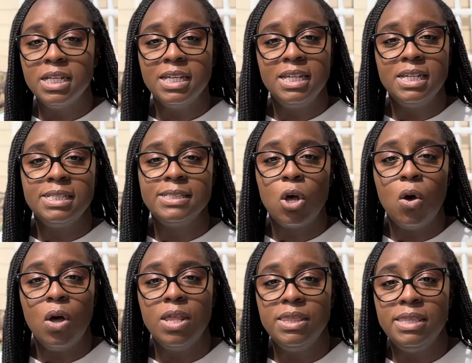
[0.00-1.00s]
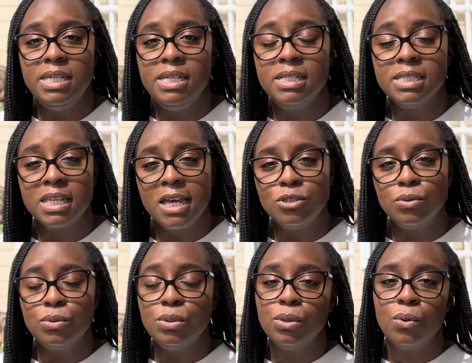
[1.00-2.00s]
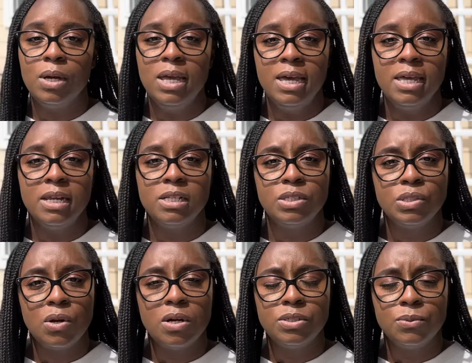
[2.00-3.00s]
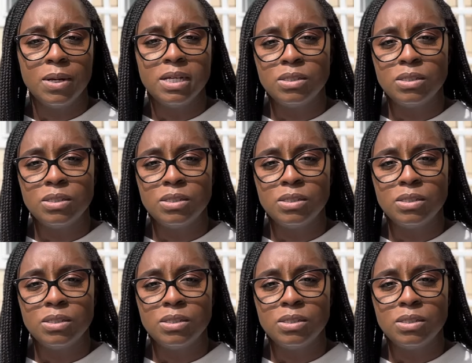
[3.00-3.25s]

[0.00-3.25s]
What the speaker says: and it is on the schedule to go ahead and start direct